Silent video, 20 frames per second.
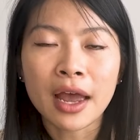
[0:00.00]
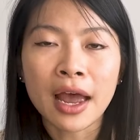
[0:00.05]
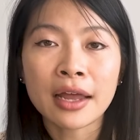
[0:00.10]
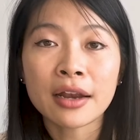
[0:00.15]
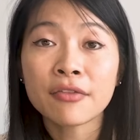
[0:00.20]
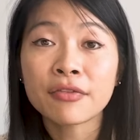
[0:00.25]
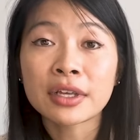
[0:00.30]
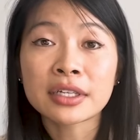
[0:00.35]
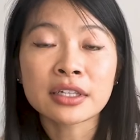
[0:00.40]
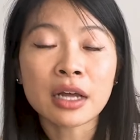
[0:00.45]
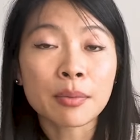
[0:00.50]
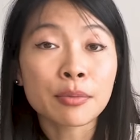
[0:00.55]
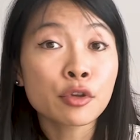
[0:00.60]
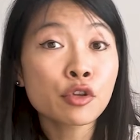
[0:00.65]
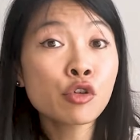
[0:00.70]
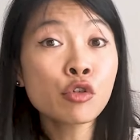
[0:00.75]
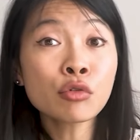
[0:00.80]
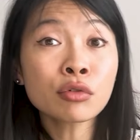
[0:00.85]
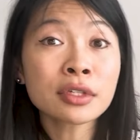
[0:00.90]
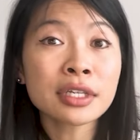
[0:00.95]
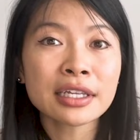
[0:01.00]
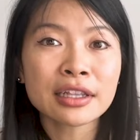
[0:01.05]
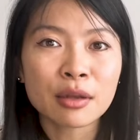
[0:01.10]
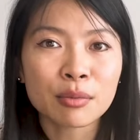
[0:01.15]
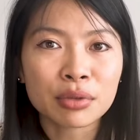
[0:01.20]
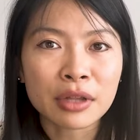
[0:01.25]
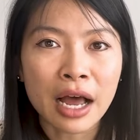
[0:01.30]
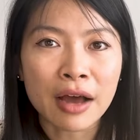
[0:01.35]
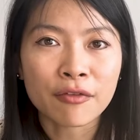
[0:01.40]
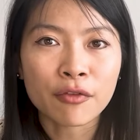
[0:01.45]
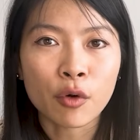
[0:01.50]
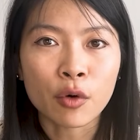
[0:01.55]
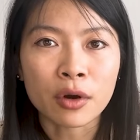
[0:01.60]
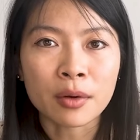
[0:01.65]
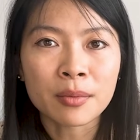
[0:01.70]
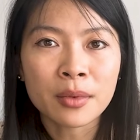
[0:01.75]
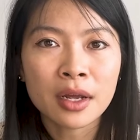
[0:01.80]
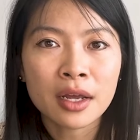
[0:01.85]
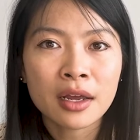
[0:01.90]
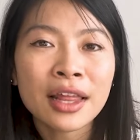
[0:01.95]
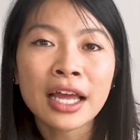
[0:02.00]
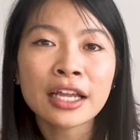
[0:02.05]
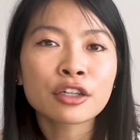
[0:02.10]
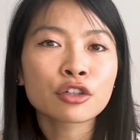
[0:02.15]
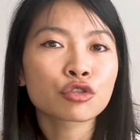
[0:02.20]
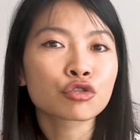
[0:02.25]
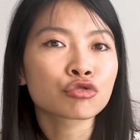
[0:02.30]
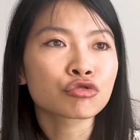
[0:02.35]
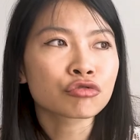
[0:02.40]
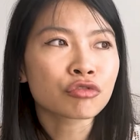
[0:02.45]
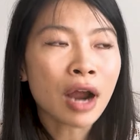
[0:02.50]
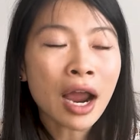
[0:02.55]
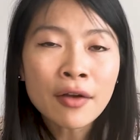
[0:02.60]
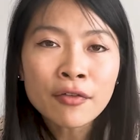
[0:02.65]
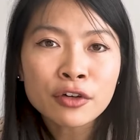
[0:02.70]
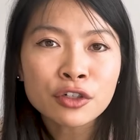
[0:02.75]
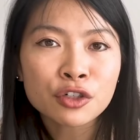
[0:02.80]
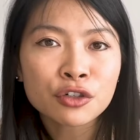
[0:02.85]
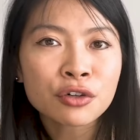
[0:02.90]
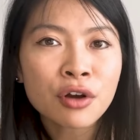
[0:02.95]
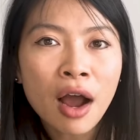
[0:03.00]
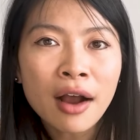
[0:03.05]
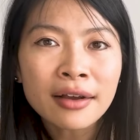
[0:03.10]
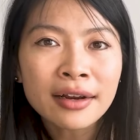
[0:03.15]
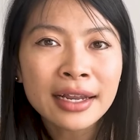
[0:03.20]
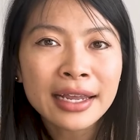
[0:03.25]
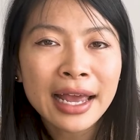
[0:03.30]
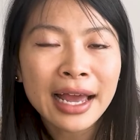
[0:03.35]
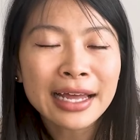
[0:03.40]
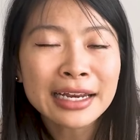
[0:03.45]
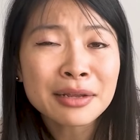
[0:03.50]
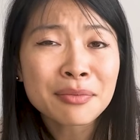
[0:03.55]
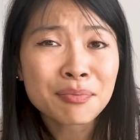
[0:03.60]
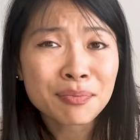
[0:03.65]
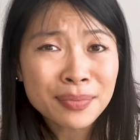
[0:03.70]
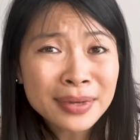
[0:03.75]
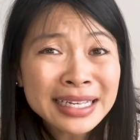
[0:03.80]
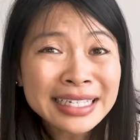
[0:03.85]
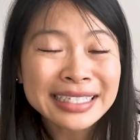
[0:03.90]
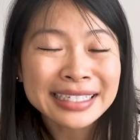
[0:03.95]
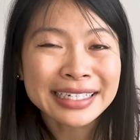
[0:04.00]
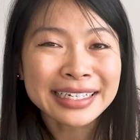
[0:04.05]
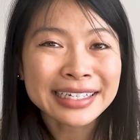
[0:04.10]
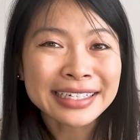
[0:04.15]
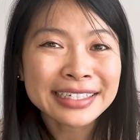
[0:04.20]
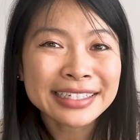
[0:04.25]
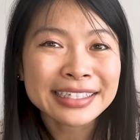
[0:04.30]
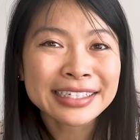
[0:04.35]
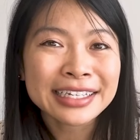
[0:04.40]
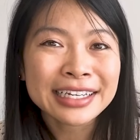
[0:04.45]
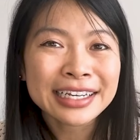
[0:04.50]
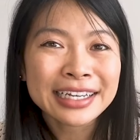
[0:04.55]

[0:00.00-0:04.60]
And if they stop using the platform, then drivers are not going to get any business.